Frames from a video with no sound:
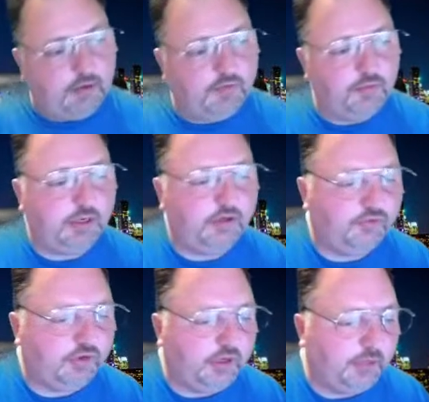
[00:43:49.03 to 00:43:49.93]
Everybody's
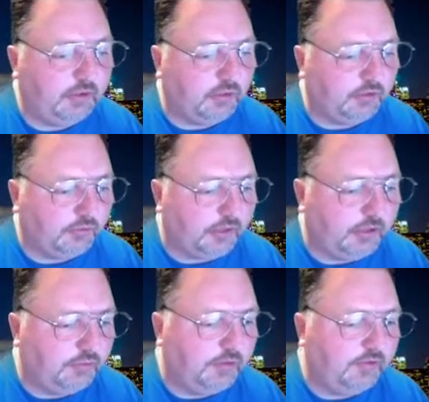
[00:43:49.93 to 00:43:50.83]
free to make those
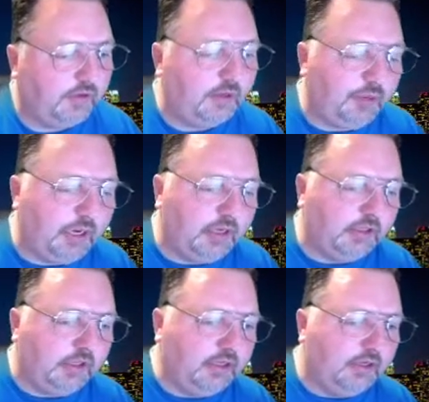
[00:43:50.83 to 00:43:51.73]
arrangements
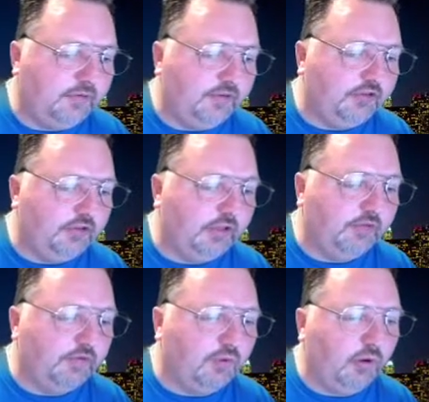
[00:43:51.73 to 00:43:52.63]
independently and individually,
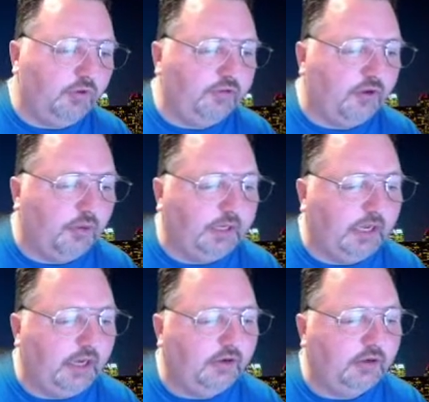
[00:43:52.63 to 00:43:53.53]
of course. Call me
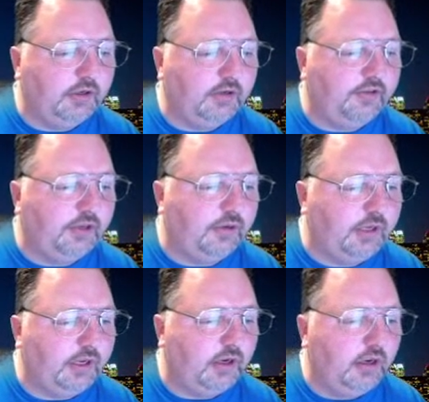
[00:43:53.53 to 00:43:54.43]
Ender. Good to see you
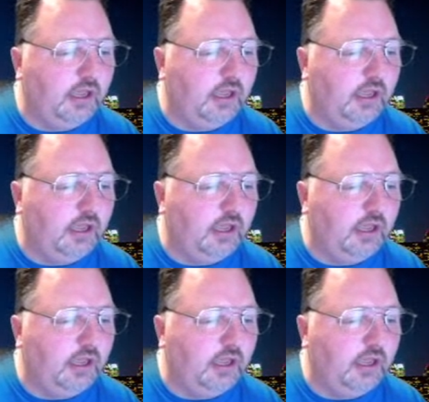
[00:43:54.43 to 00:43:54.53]
here.